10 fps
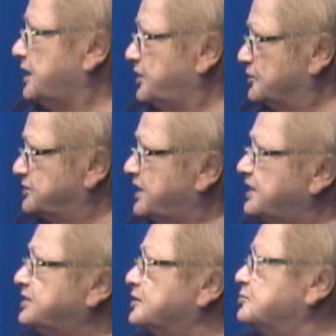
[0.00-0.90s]
either
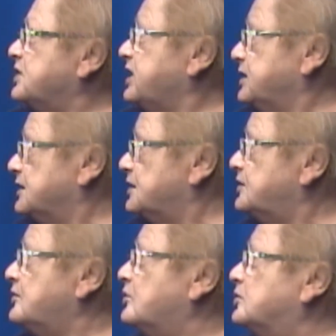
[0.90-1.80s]
take them
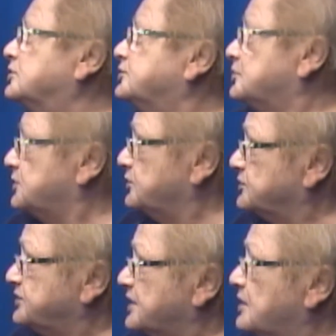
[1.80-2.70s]
in or do it
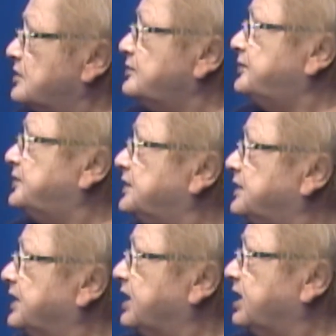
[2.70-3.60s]
yourself.
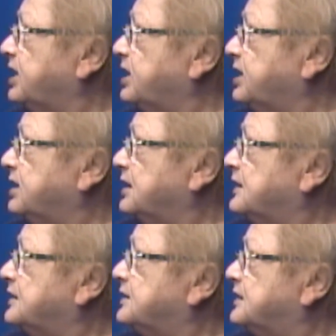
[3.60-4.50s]
Yeah, have them shaved
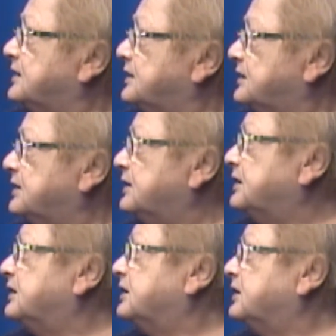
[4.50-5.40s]
down if they're
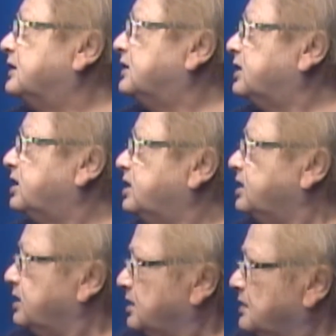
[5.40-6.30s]
getting
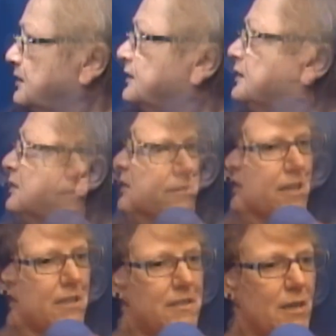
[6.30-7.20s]
matted. Because a
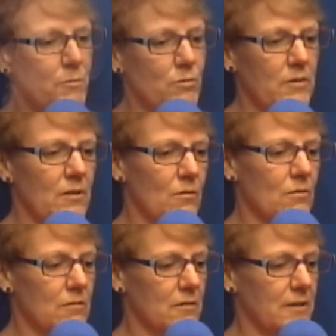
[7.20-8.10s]
lot of times when they're
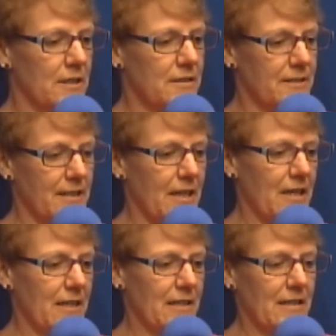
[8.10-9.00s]
older, they just can't.